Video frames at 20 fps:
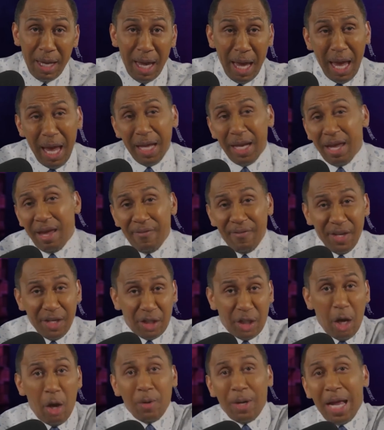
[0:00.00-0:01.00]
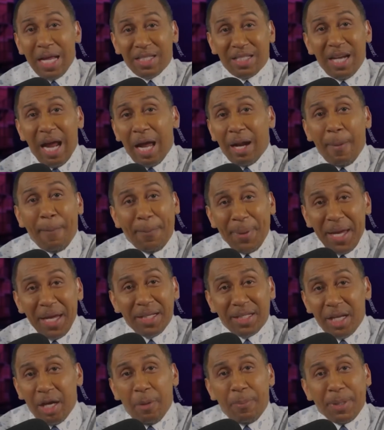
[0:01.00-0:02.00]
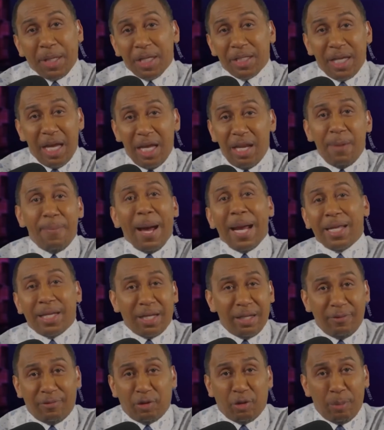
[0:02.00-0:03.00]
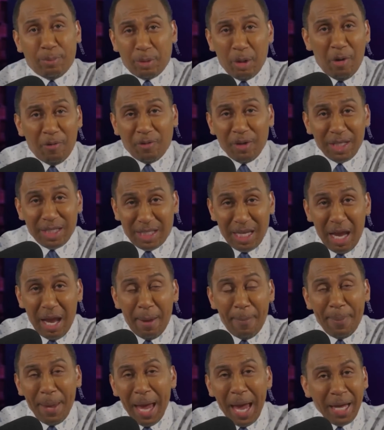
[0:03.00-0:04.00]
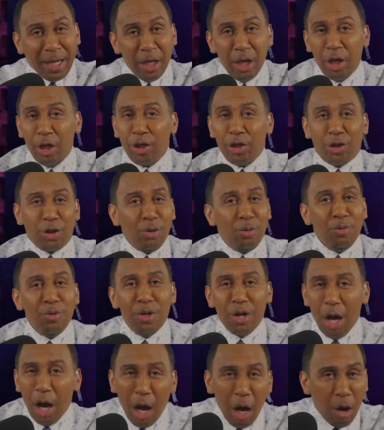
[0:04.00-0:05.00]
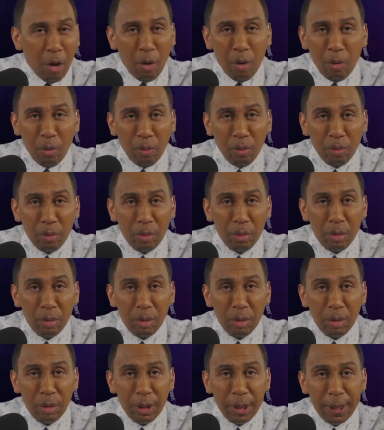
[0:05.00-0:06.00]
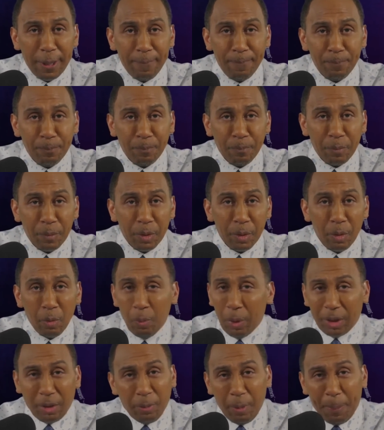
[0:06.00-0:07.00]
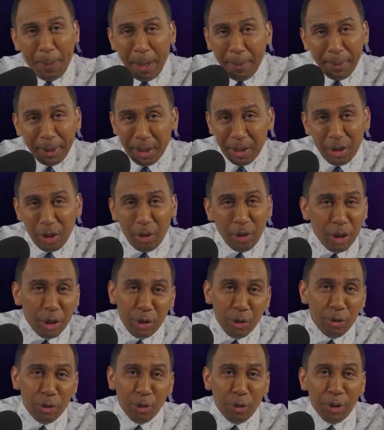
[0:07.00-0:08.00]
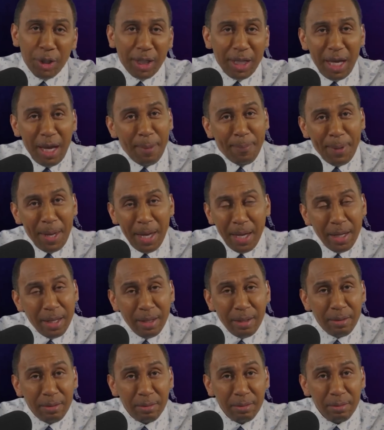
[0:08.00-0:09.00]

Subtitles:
And even though that's not a big deal because anybody could have tripped over a sandbag, you know what the Republicans are going to do during the campaign.